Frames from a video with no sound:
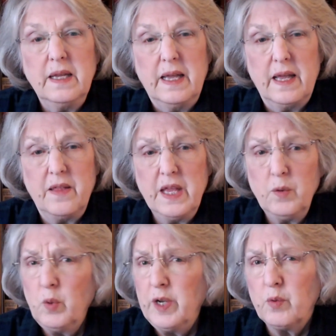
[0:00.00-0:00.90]
And then
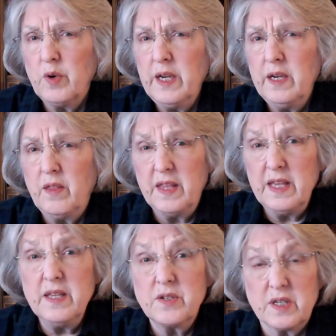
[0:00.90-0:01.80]
we read
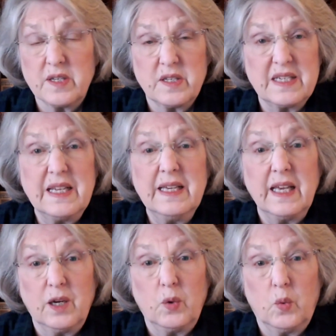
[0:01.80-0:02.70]
these
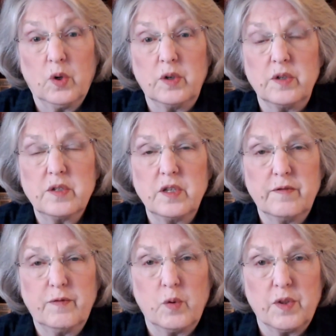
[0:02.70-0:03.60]
stinging words in the
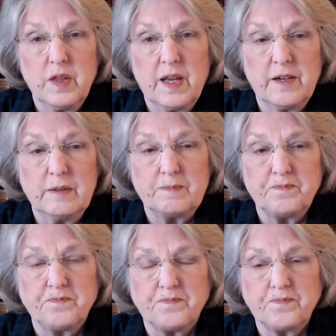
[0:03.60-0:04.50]
4th letter.
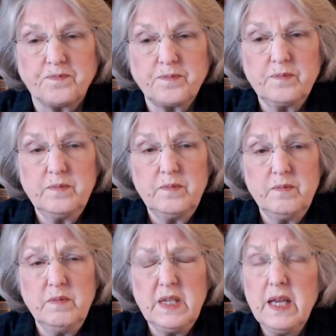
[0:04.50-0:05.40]

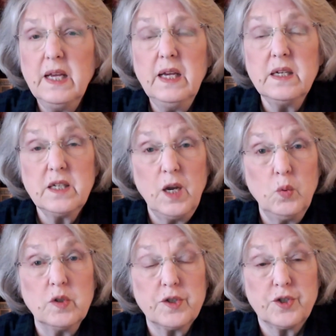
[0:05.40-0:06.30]
And I
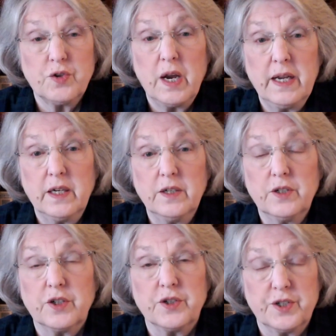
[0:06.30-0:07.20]
will strike
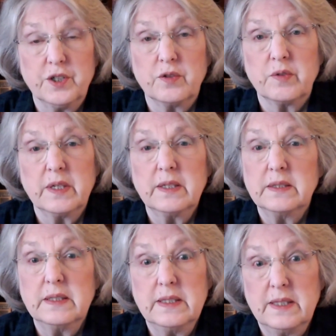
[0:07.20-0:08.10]
her children
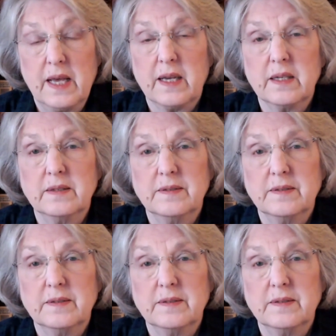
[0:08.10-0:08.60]
dead.